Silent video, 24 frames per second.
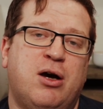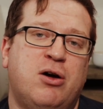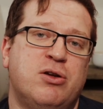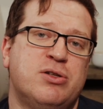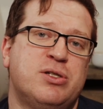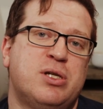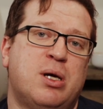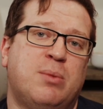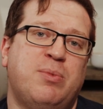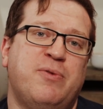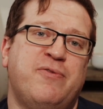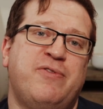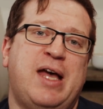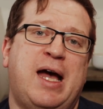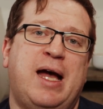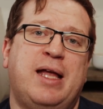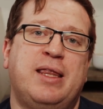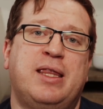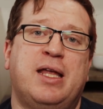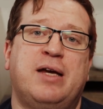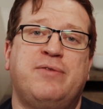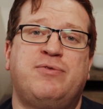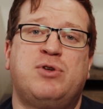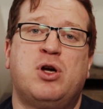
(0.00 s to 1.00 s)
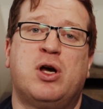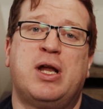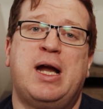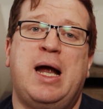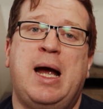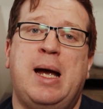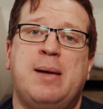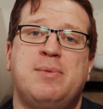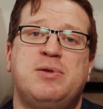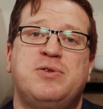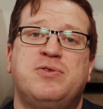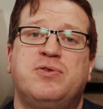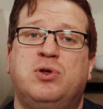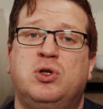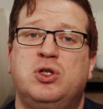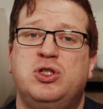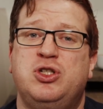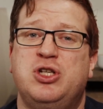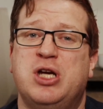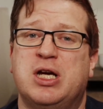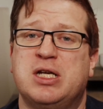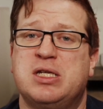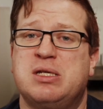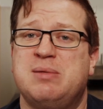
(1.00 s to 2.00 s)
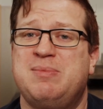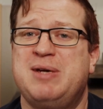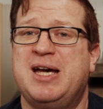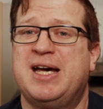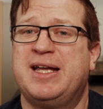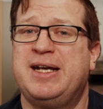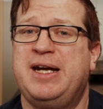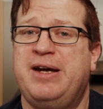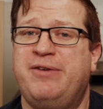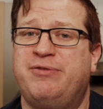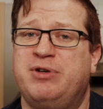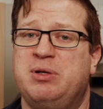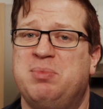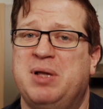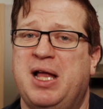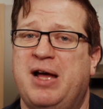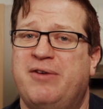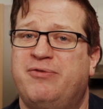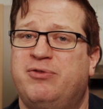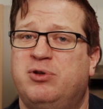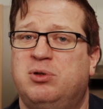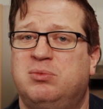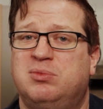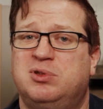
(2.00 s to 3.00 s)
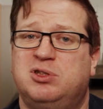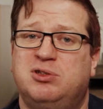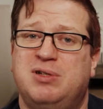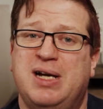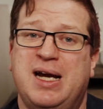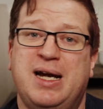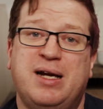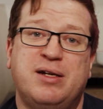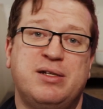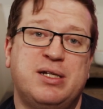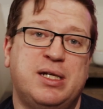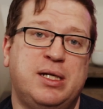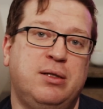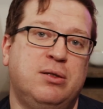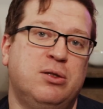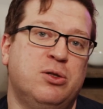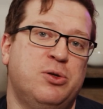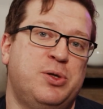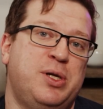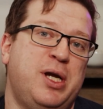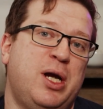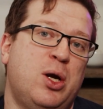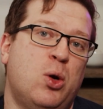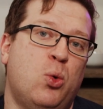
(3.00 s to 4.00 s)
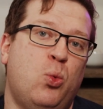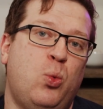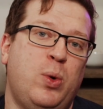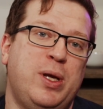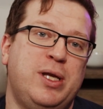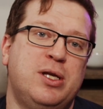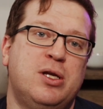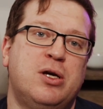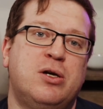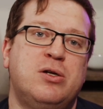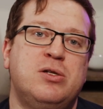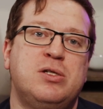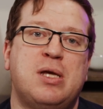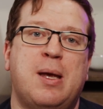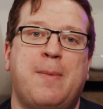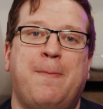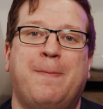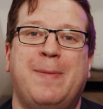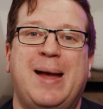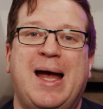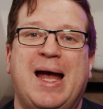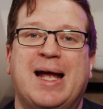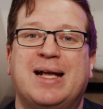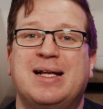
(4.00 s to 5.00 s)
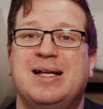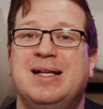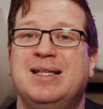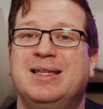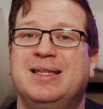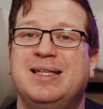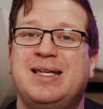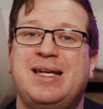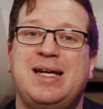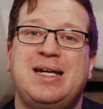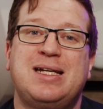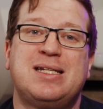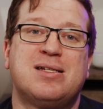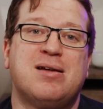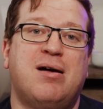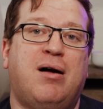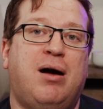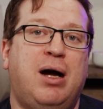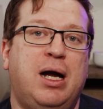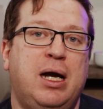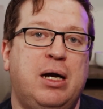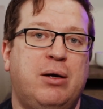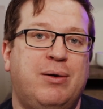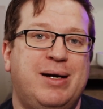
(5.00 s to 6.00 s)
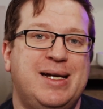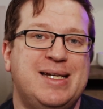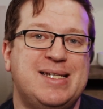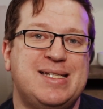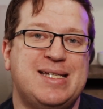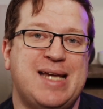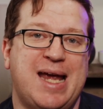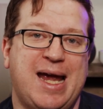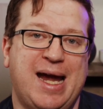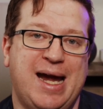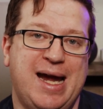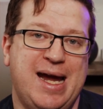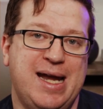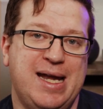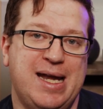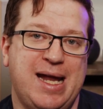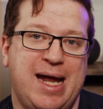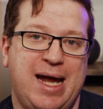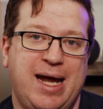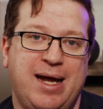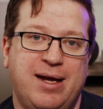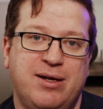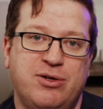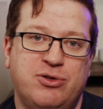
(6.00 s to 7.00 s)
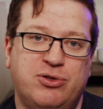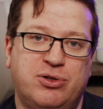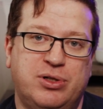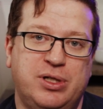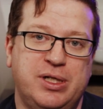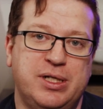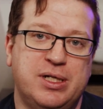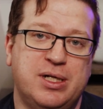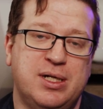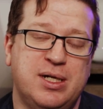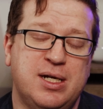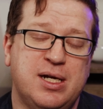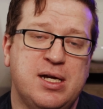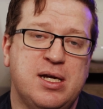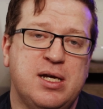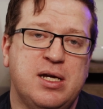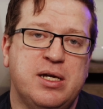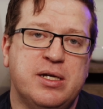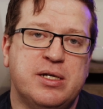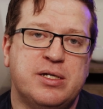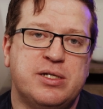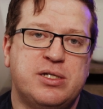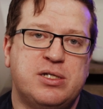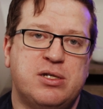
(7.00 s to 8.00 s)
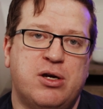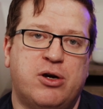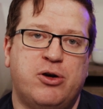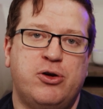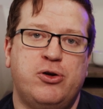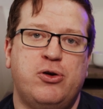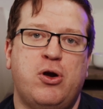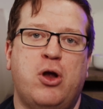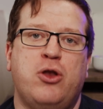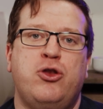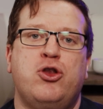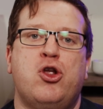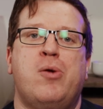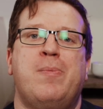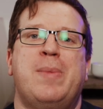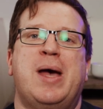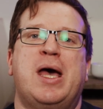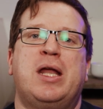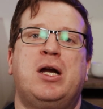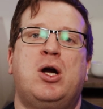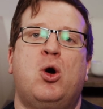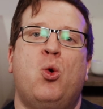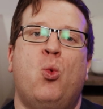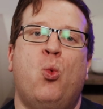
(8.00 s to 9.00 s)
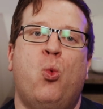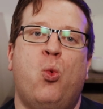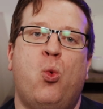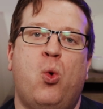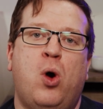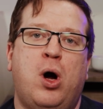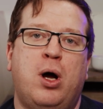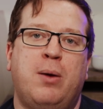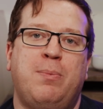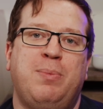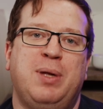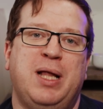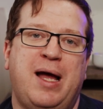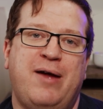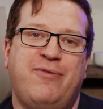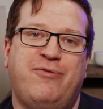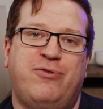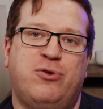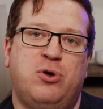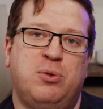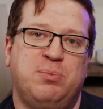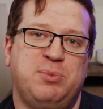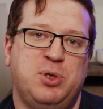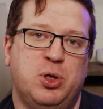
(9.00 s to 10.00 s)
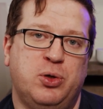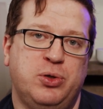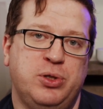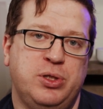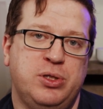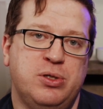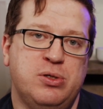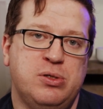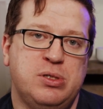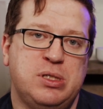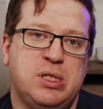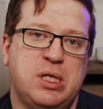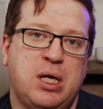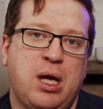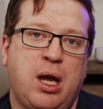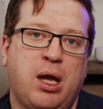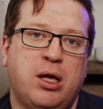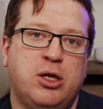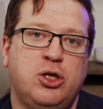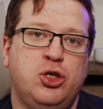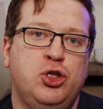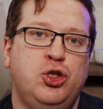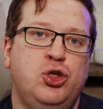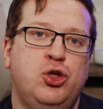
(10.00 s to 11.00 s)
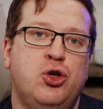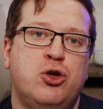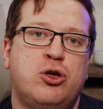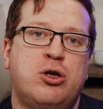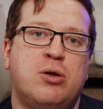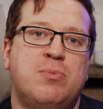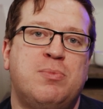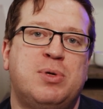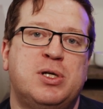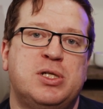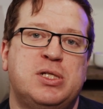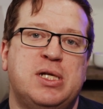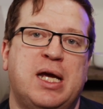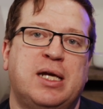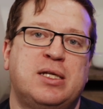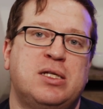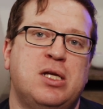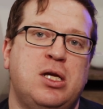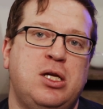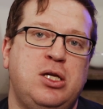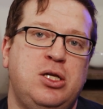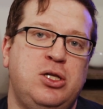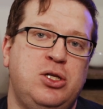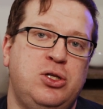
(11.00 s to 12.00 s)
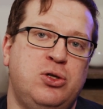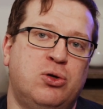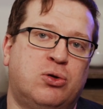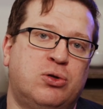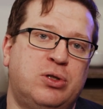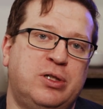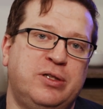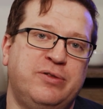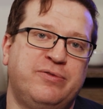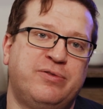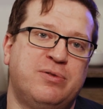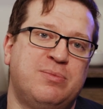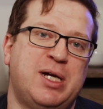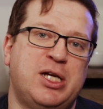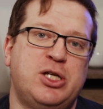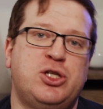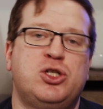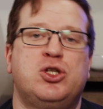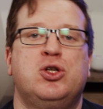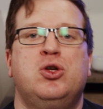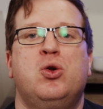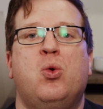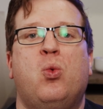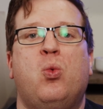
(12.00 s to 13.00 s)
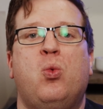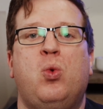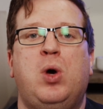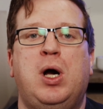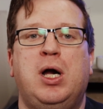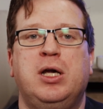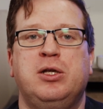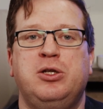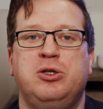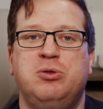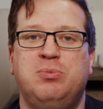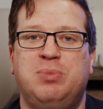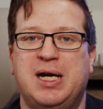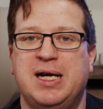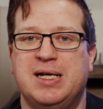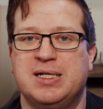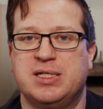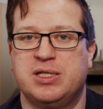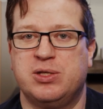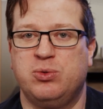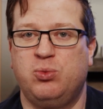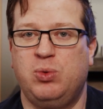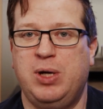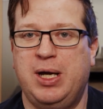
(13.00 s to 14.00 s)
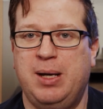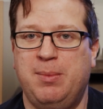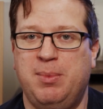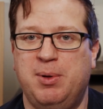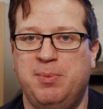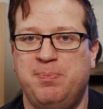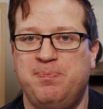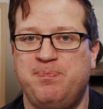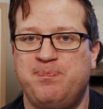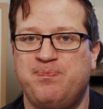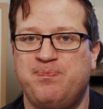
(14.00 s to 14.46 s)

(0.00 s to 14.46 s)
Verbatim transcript: On top of that, they've got apps for just about every platform around, including Windows, Mac, Linux, iOS, and Android. So no matter what platform you're using, you can protect your information while you browse the web.